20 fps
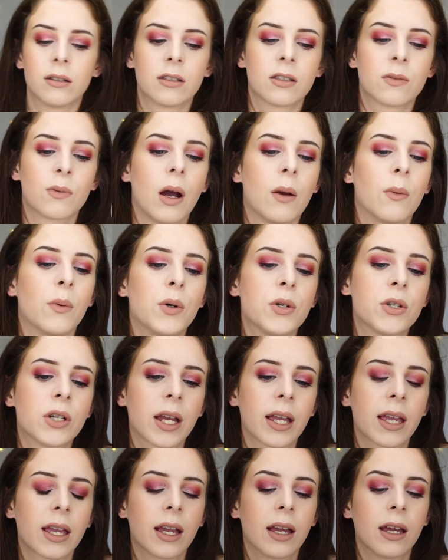so I will
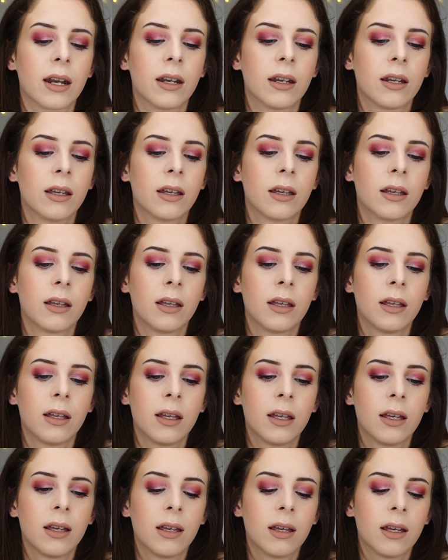check in
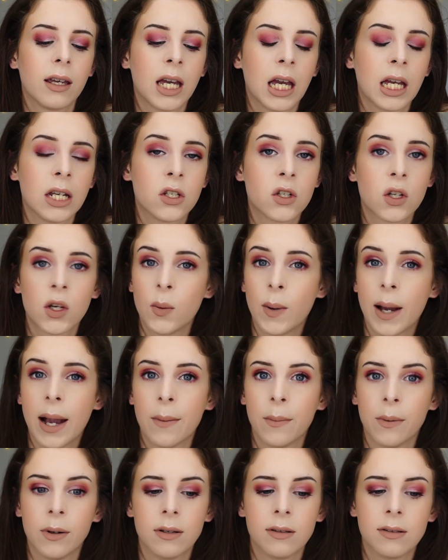2
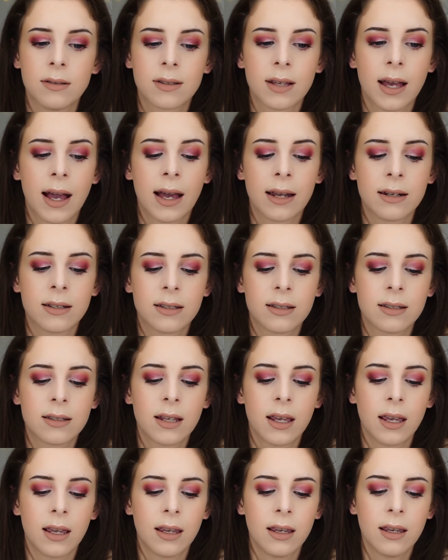hours and
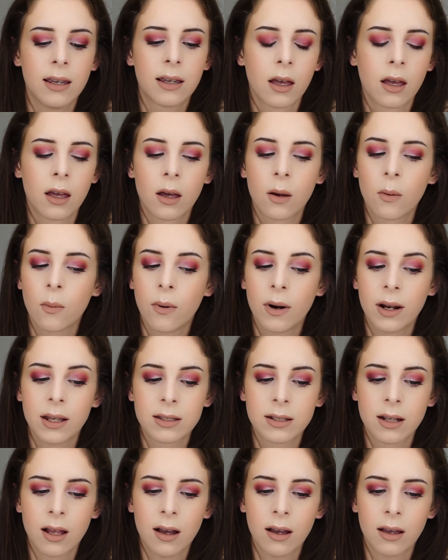see what
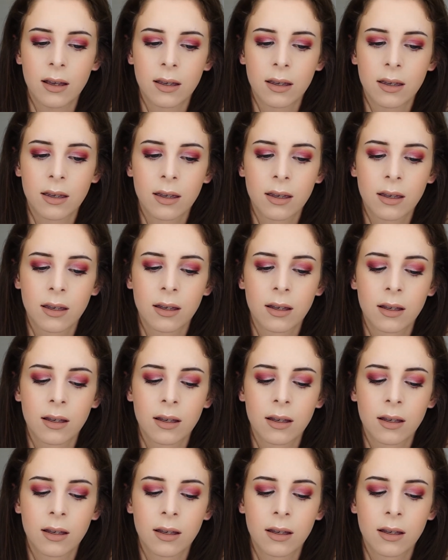it's like.